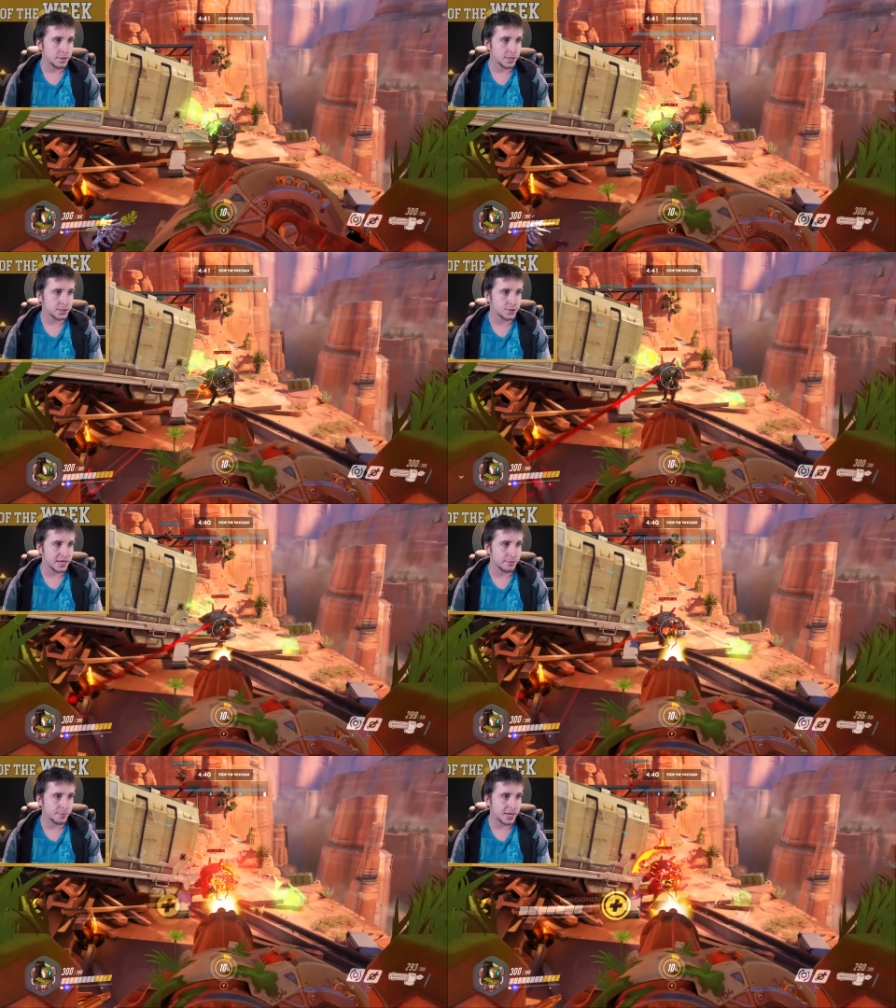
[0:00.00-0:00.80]
They're gonna try
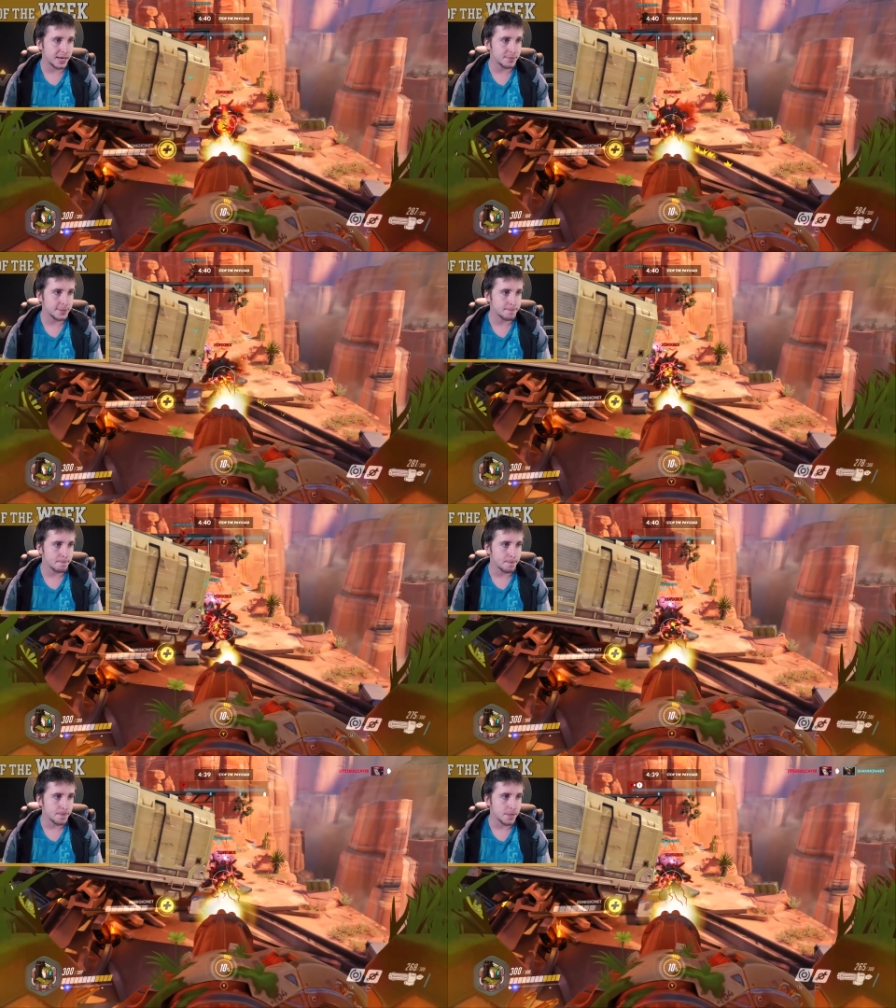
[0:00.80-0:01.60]
and come up behind me?
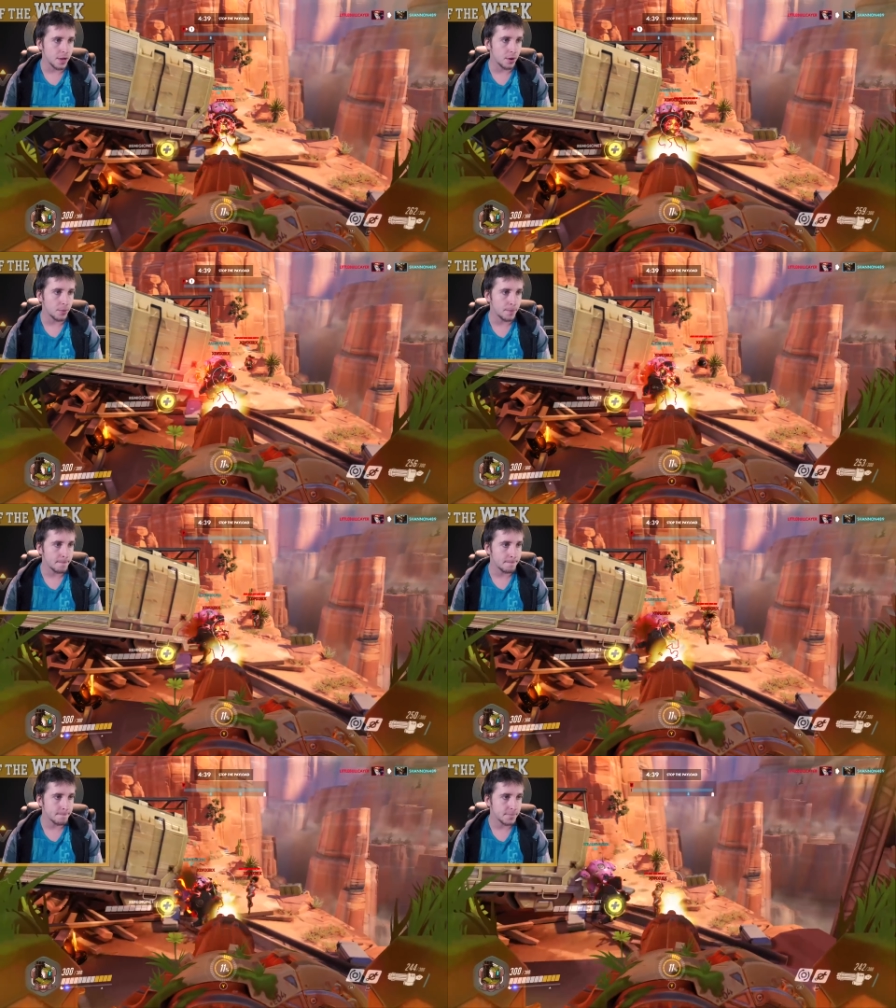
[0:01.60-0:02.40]
No.
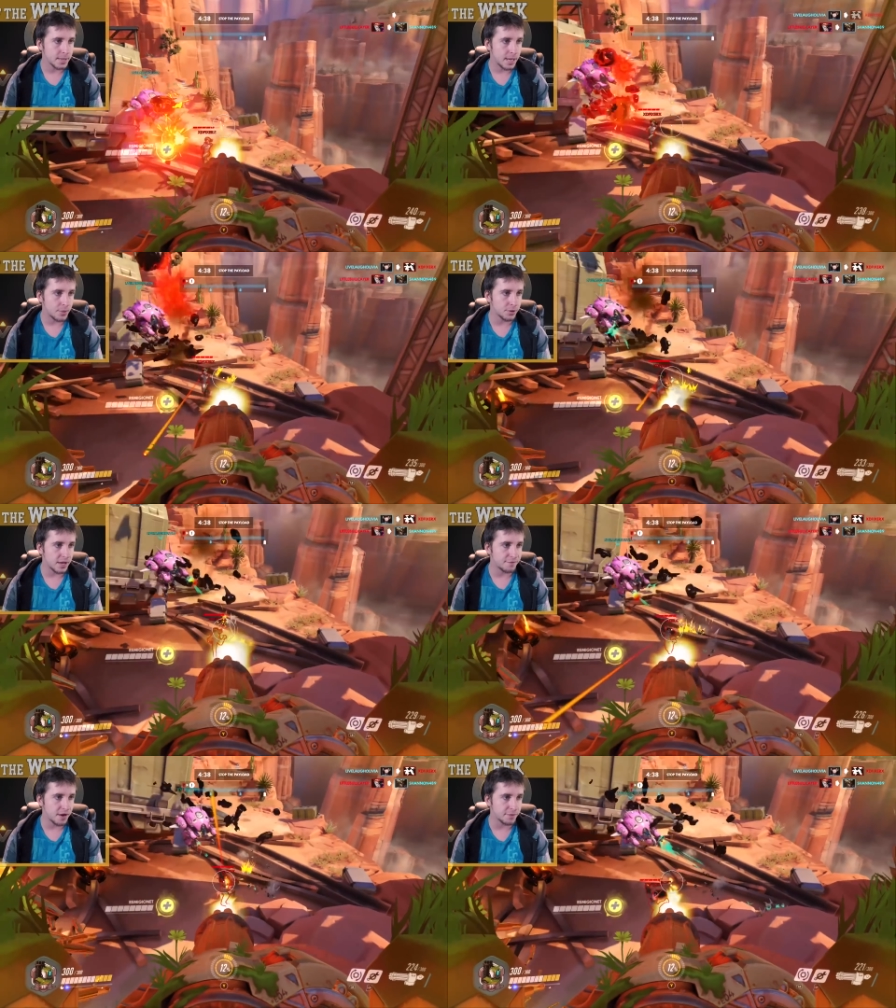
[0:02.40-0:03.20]
I will
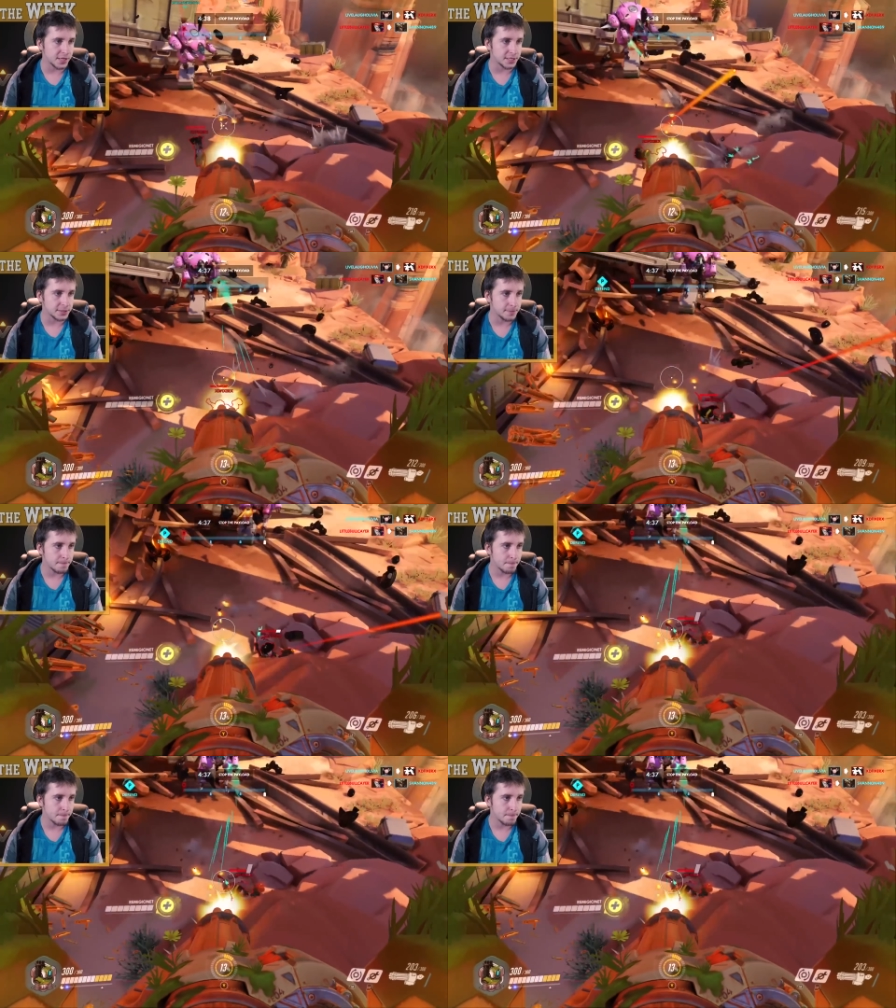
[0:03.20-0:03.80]
not fall for this.